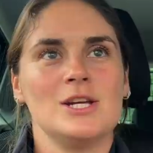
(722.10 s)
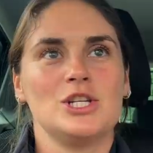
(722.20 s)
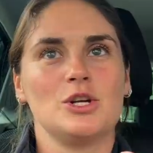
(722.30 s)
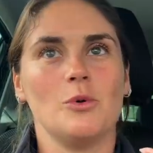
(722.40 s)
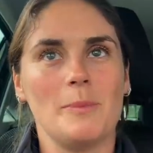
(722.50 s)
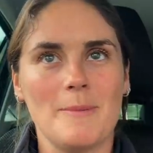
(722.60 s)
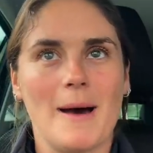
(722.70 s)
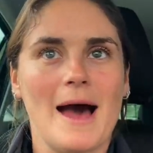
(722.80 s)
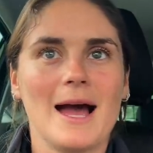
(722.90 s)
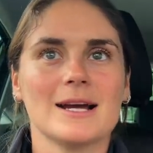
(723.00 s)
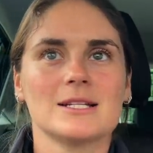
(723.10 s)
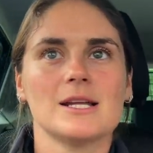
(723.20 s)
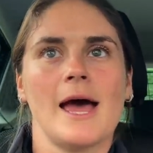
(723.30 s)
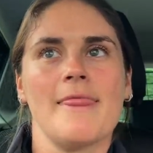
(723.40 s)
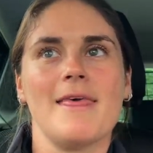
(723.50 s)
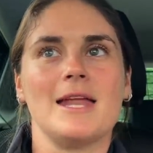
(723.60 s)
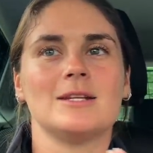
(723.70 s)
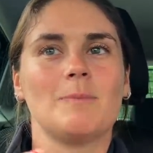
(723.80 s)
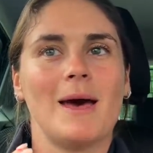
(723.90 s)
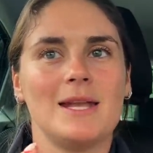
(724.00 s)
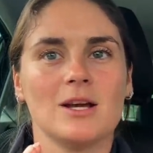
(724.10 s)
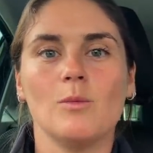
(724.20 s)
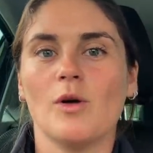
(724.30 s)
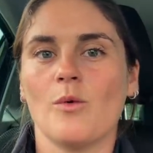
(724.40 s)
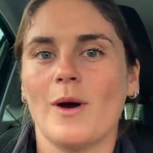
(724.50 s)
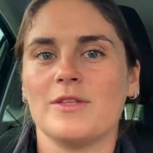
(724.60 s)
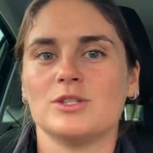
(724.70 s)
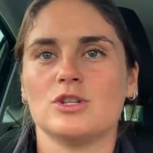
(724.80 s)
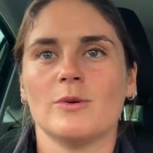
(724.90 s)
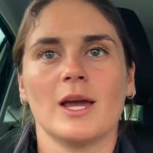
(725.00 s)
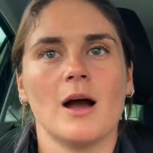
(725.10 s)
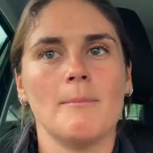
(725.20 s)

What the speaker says: She will be backed, and then depending on what the weather's doing,